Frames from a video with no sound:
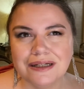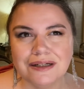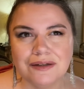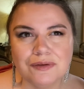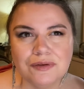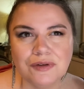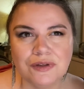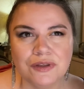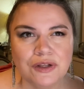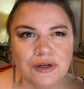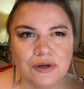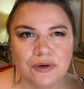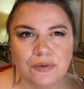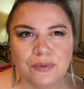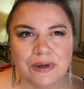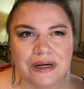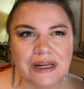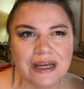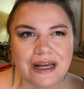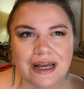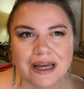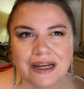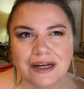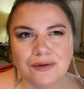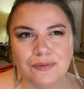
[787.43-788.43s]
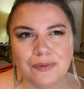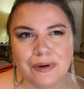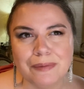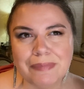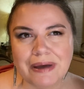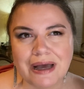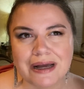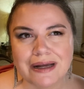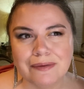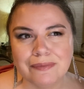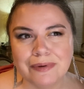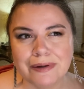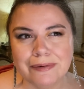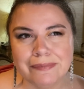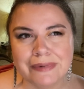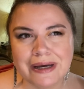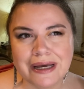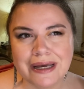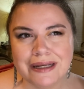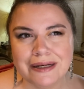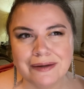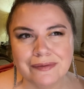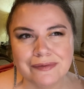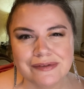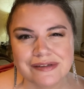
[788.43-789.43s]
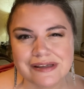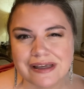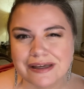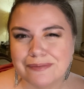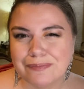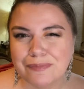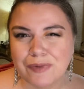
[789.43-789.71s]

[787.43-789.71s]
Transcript: you know, when I kind of went back in my mind, I was like,